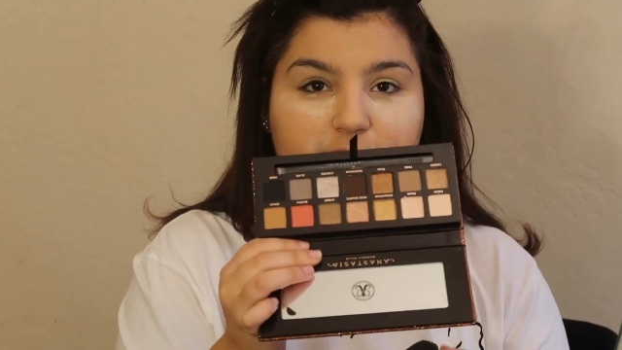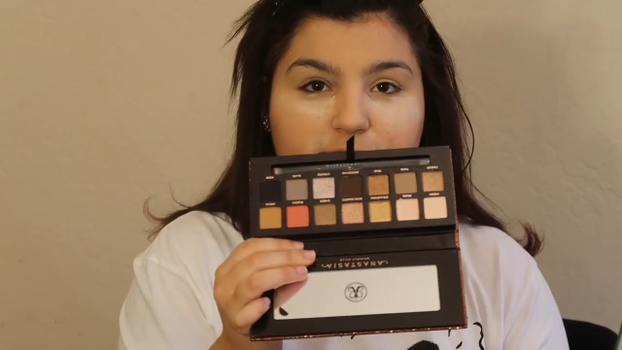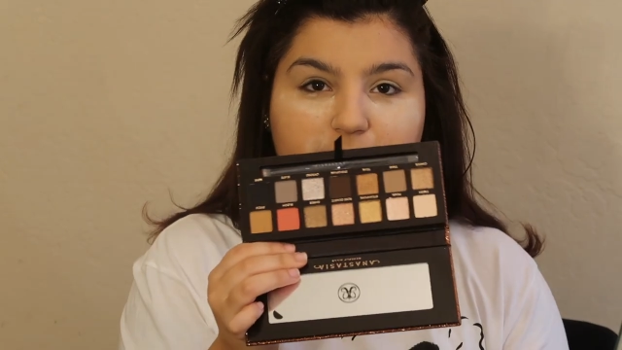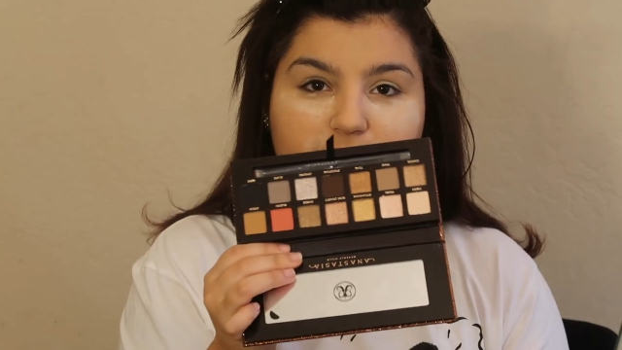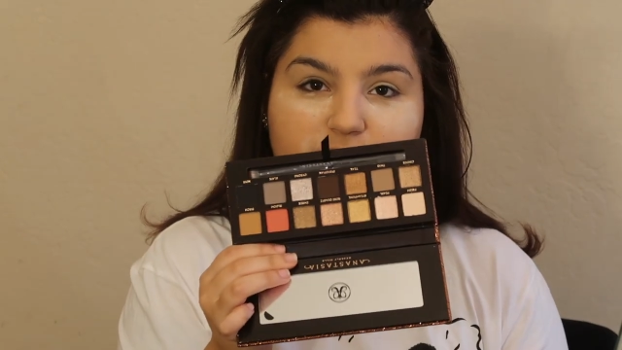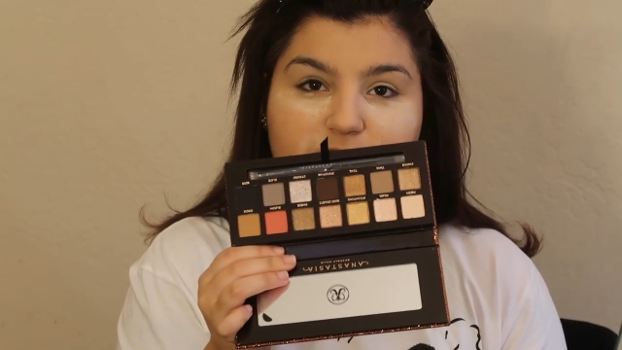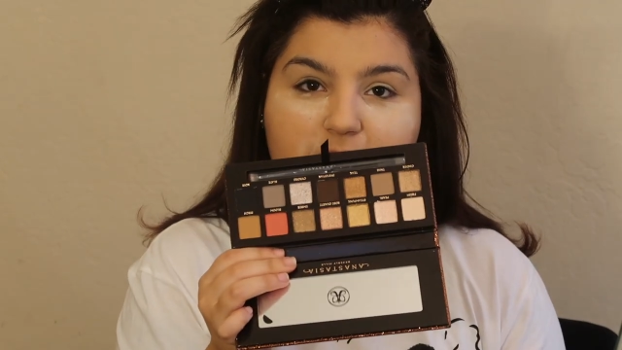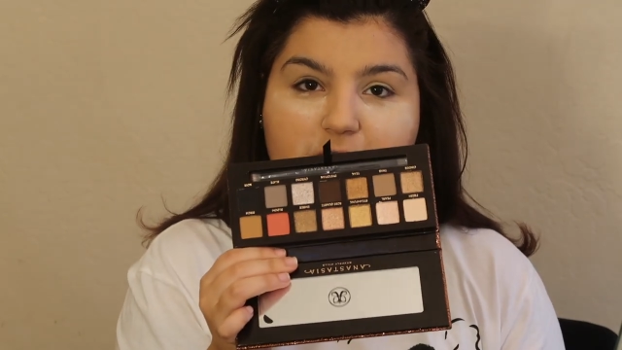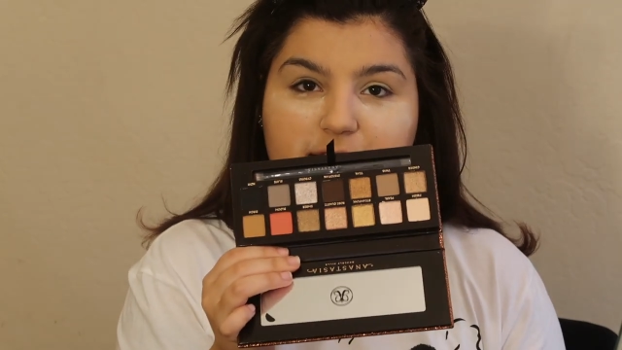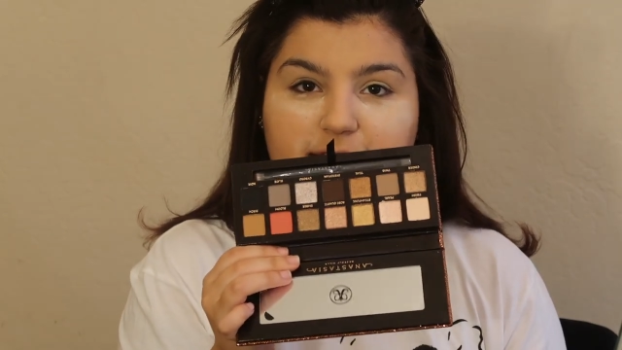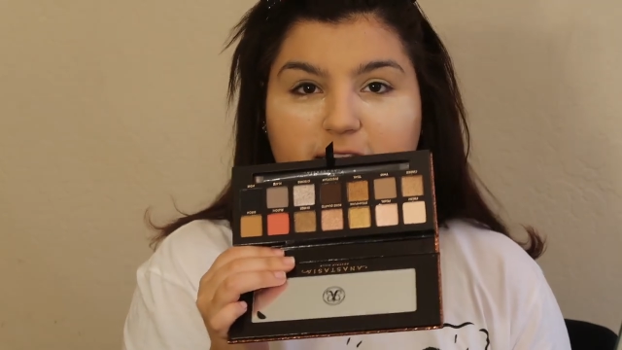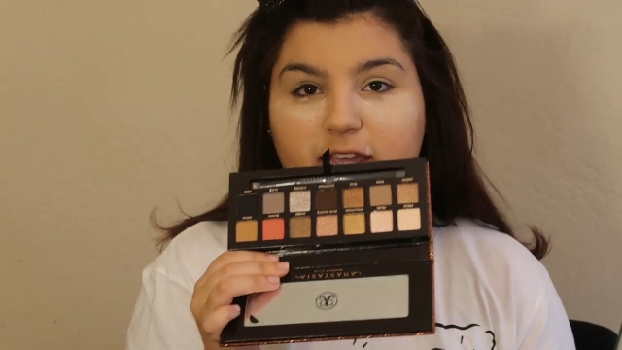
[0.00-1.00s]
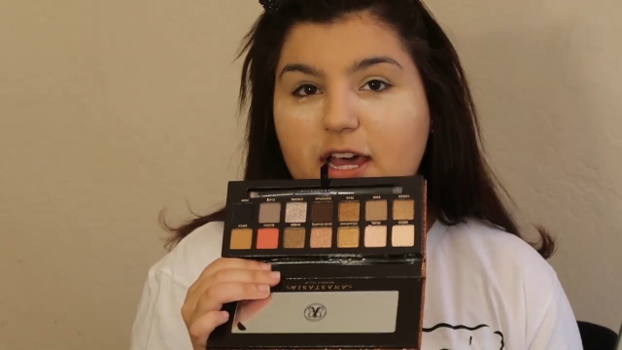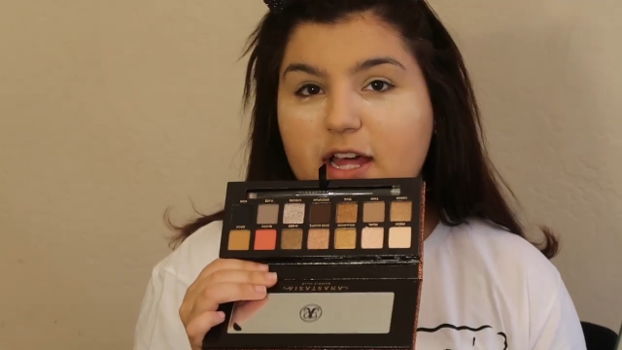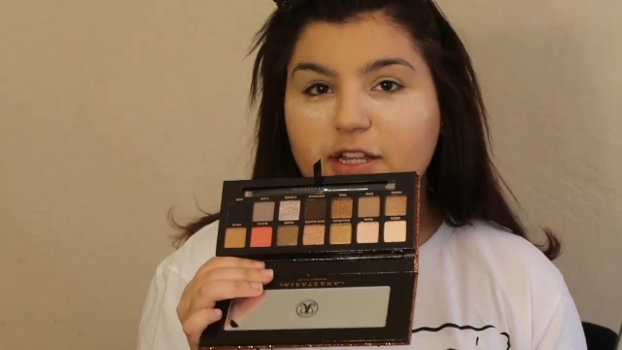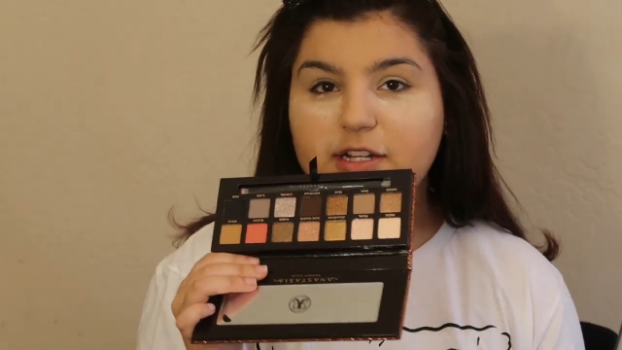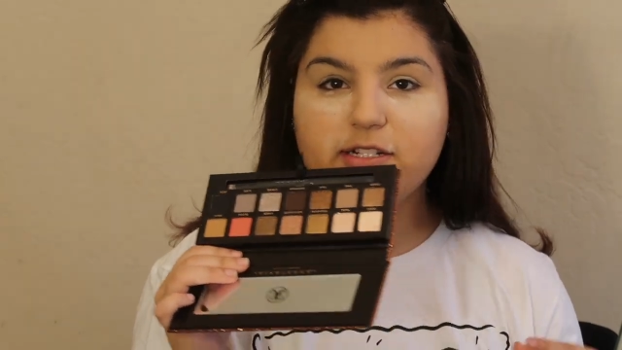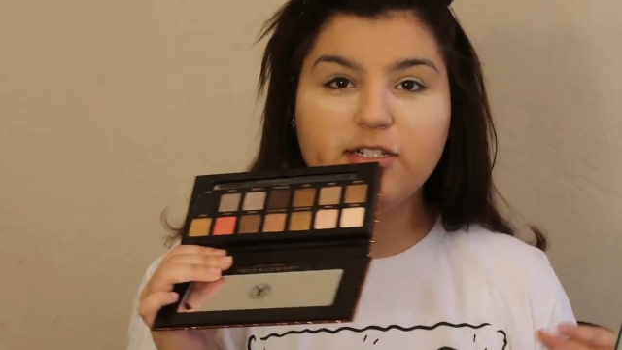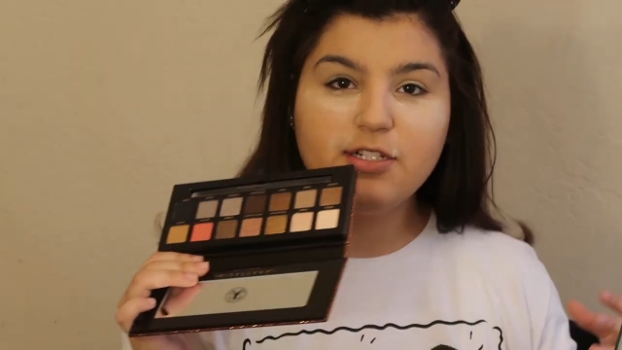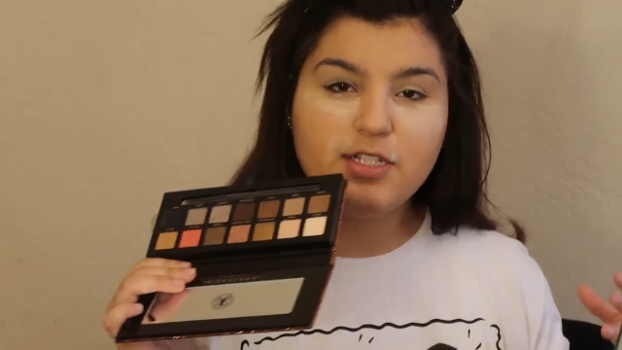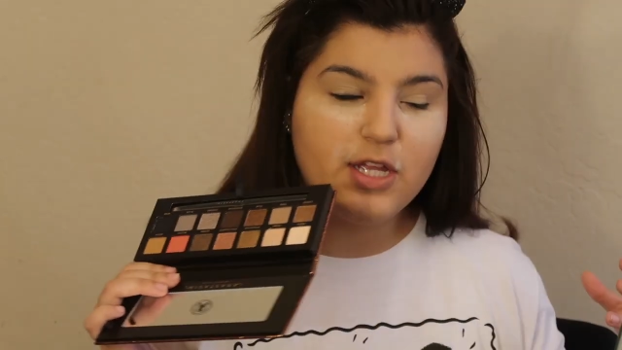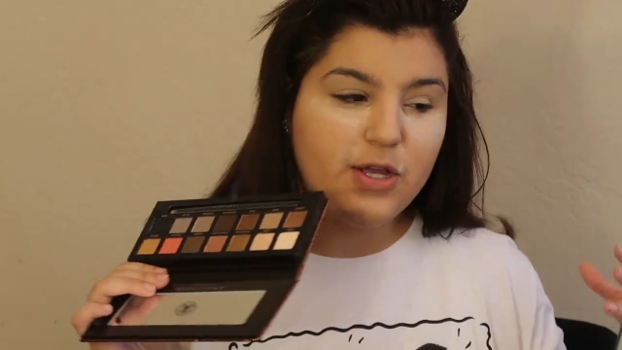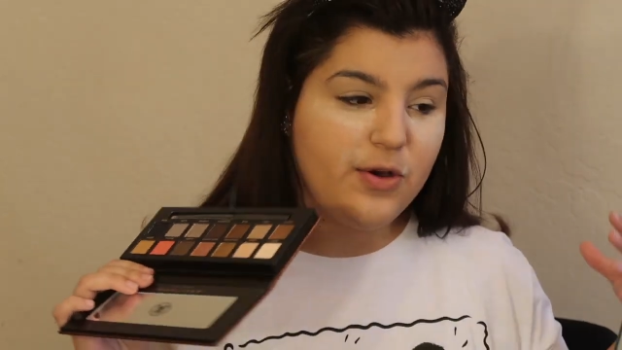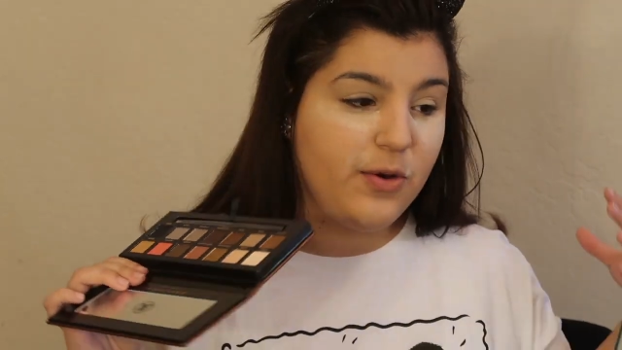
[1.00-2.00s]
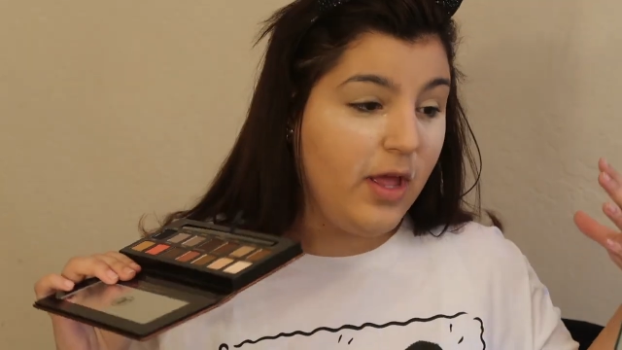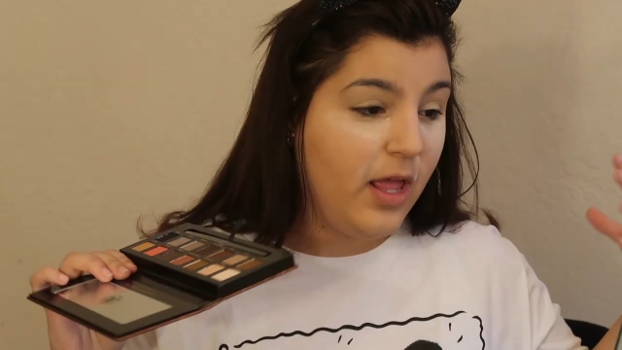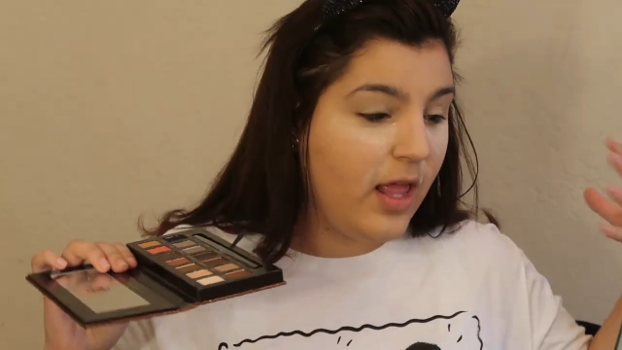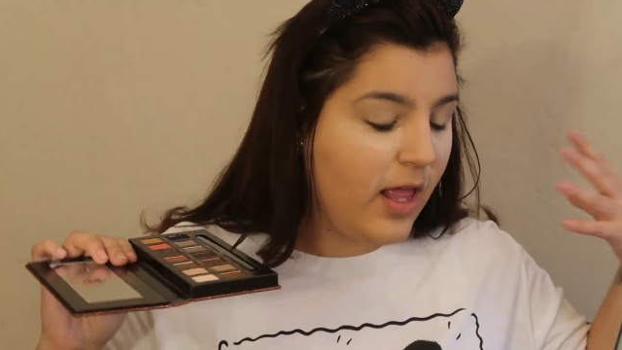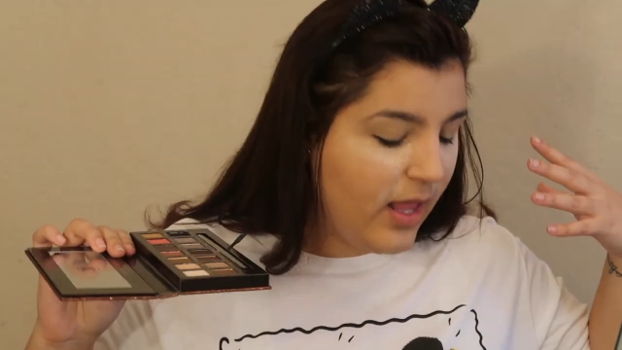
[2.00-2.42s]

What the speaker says: these are the shades and the colors, and so